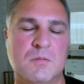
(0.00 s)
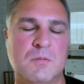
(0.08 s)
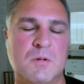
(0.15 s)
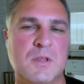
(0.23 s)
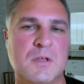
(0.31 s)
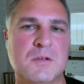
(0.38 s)

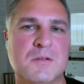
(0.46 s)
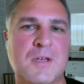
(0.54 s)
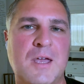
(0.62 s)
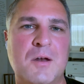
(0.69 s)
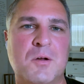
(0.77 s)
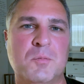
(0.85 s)
Well, the
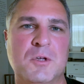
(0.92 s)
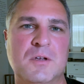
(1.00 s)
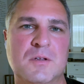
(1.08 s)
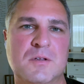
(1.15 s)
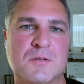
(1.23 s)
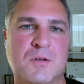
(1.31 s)

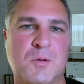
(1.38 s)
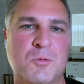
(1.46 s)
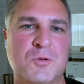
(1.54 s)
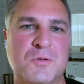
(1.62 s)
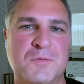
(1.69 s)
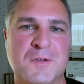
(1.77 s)
entitlement is
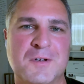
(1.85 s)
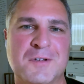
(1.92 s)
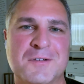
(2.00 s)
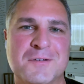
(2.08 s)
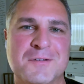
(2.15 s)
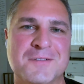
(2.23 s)
almost
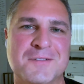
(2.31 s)
finished.